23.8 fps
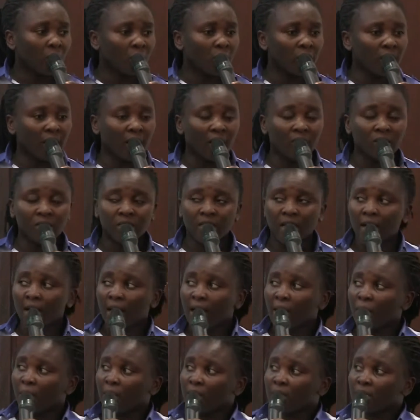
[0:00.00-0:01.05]
We now
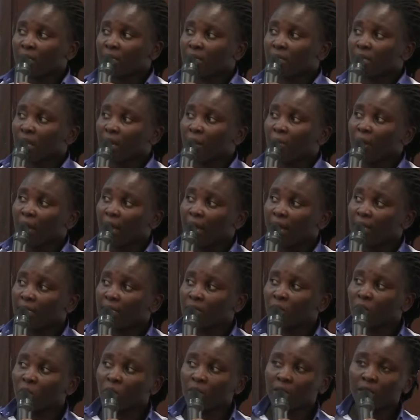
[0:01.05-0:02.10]
check our system,
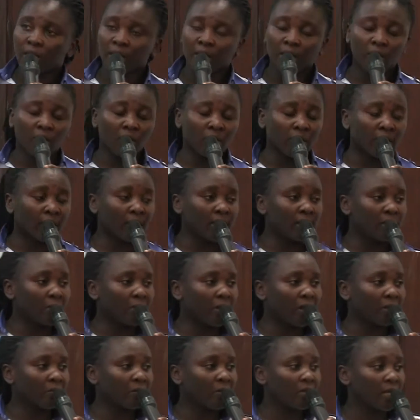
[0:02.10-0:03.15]
liaising with the other
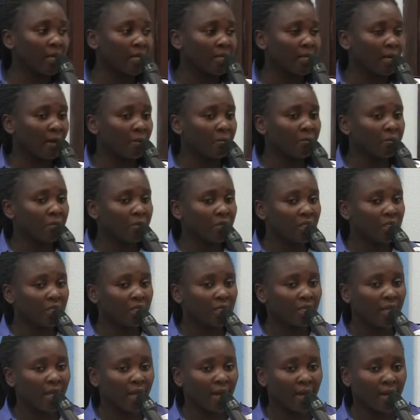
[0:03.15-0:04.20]
department that are
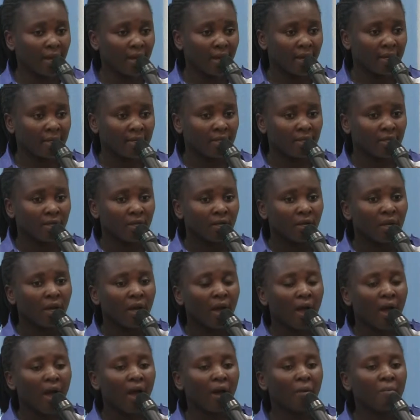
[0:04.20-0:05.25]
printing their card.
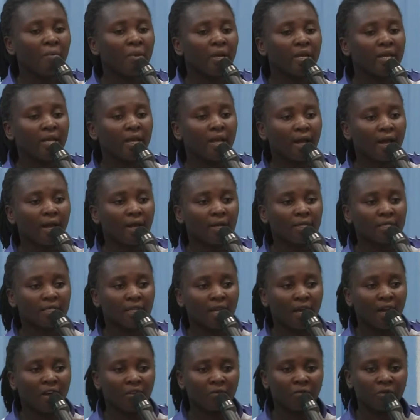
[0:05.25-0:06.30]
How many
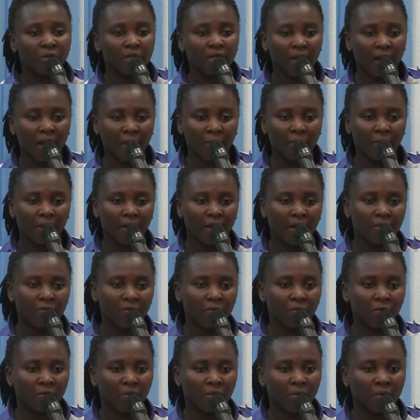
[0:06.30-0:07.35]
cards have been applied
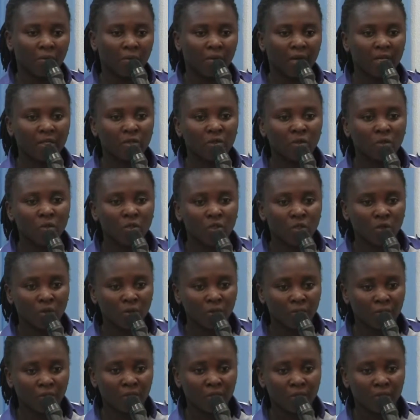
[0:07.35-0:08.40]
for by such
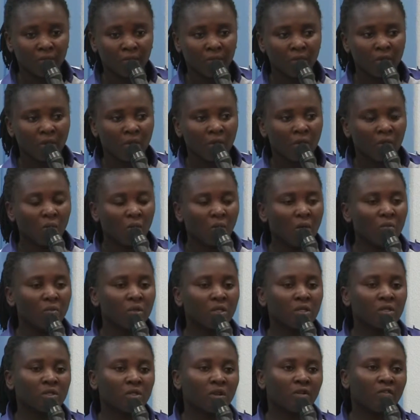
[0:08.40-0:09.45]
company? When
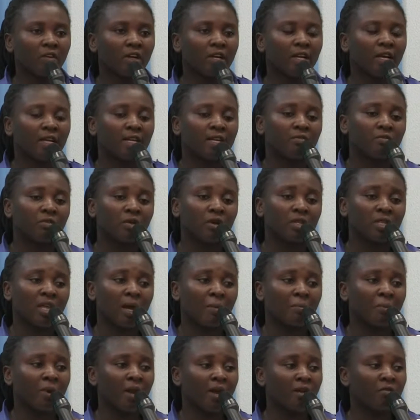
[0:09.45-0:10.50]
we discover that they did not
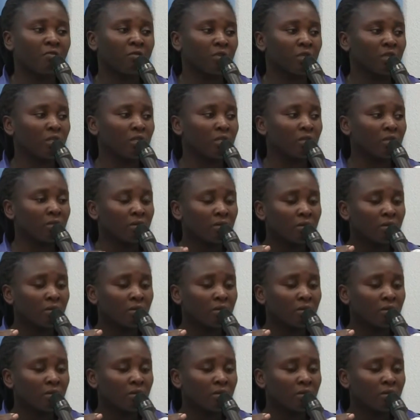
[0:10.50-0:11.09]
apply for the